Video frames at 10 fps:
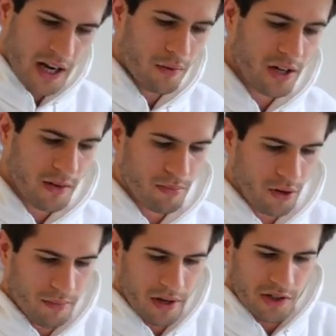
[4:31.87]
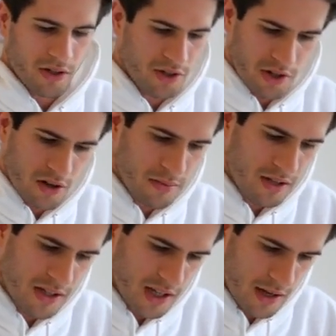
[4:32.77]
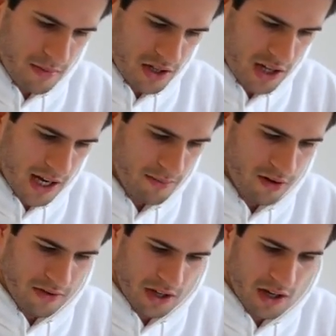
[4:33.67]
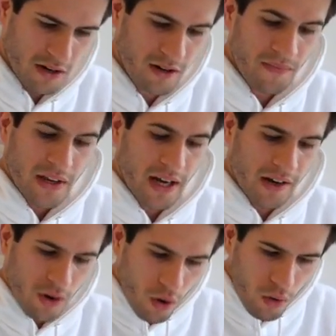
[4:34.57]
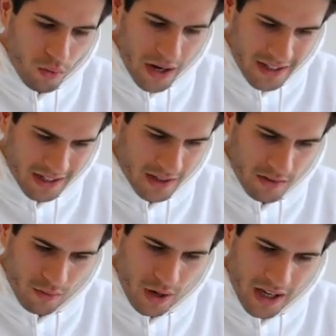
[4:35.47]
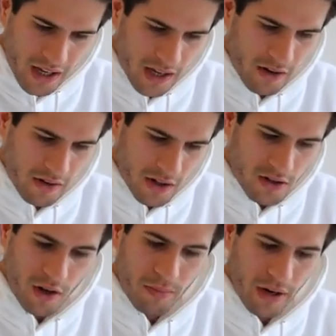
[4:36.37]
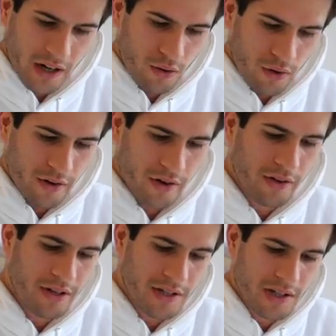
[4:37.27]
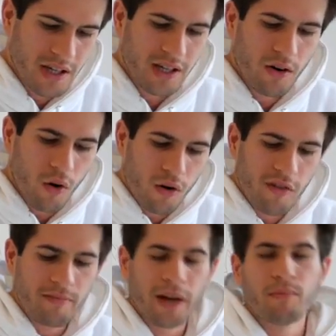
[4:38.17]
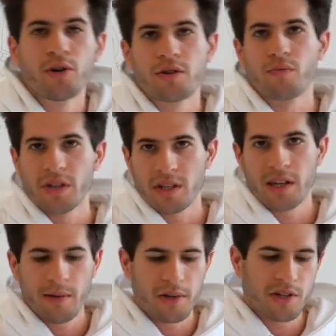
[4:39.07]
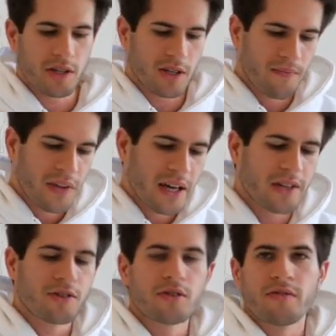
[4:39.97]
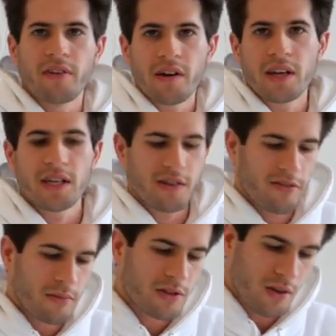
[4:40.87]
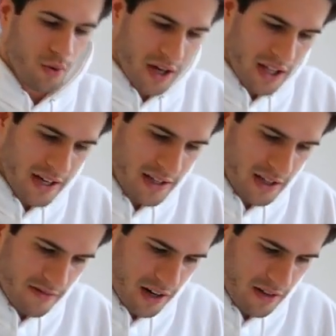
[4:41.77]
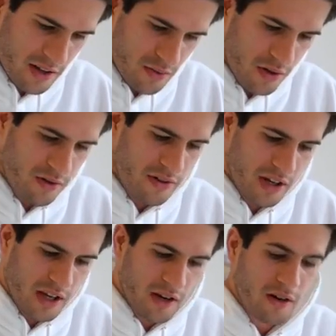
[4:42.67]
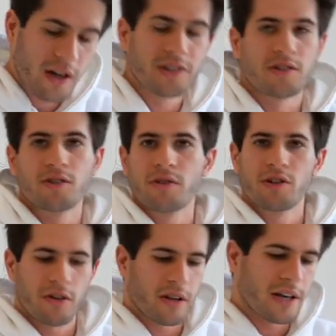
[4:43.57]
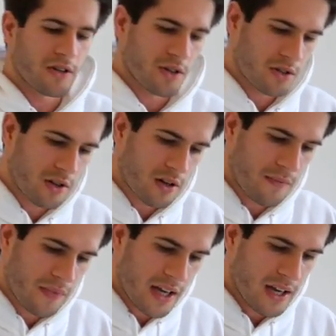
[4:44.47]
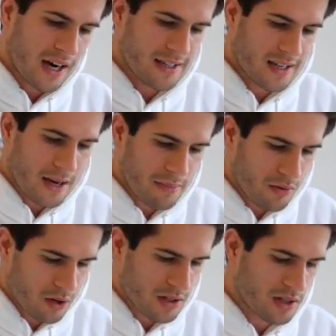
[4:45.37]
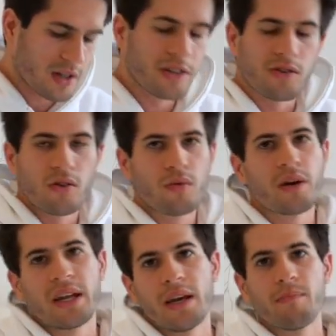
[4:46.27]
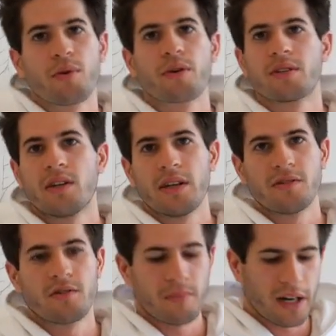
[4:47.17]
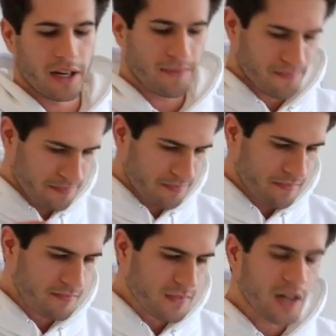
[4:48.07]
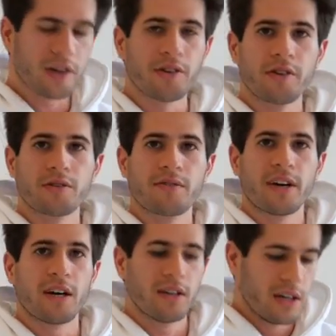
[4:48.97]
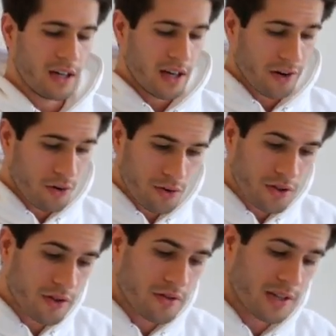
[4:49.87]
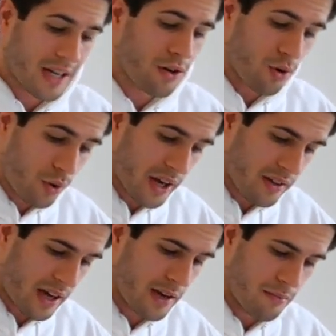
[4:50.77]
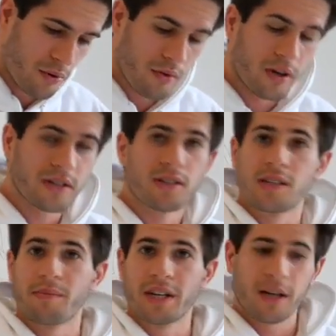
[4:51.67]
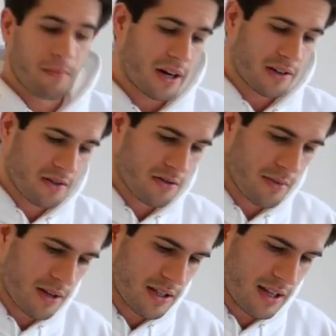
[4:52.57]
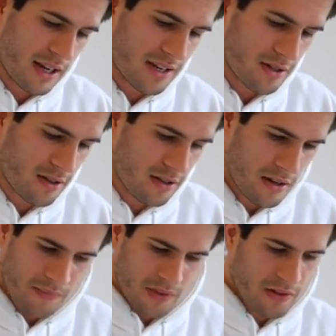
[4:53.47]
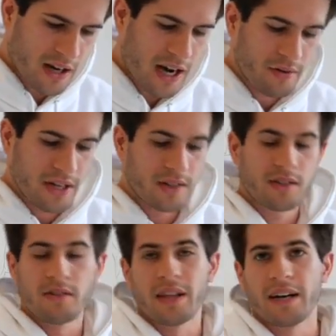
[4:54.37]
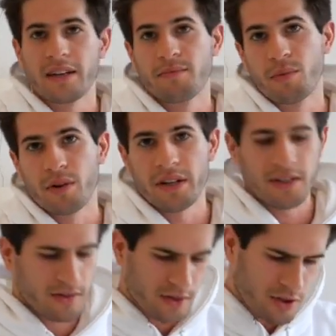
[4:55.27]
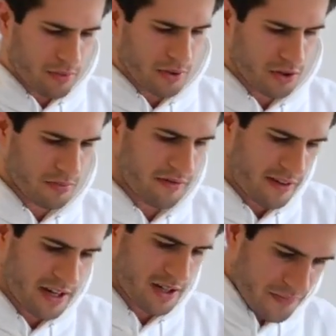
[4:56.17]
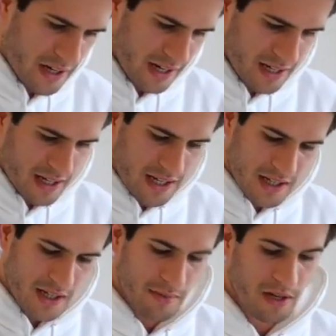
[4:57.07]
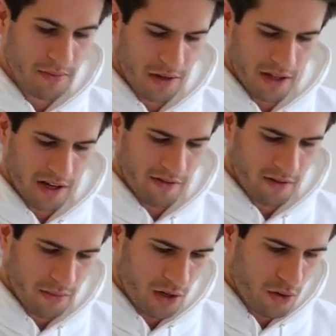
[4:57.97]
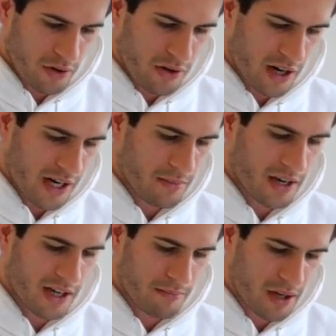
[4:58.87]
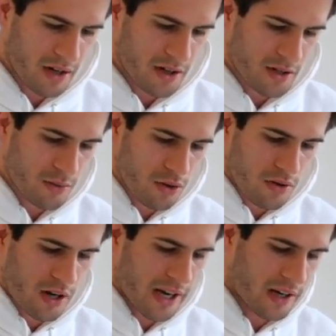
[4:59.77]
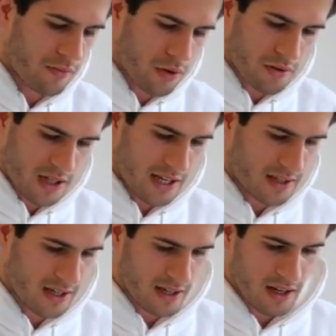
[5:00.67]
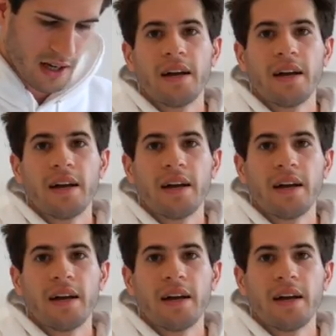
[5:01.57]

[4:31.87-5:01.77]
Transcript: I want to import a picture. So you go up to this image tab over here, and already right here in the top right corner, you can see all of my most recent images. And so it's very easy for me to quickly identify this one over here as the screenshot that I just took. I tap it once and it's already imported into my GoodNotes file. And also notice how quick that import was, because I'm going to compare it to Notability later. Look at how instant that import is. Super, super fast. I can easily manipulate it from the corner. I can make it bigger, smaller. I can rotate it.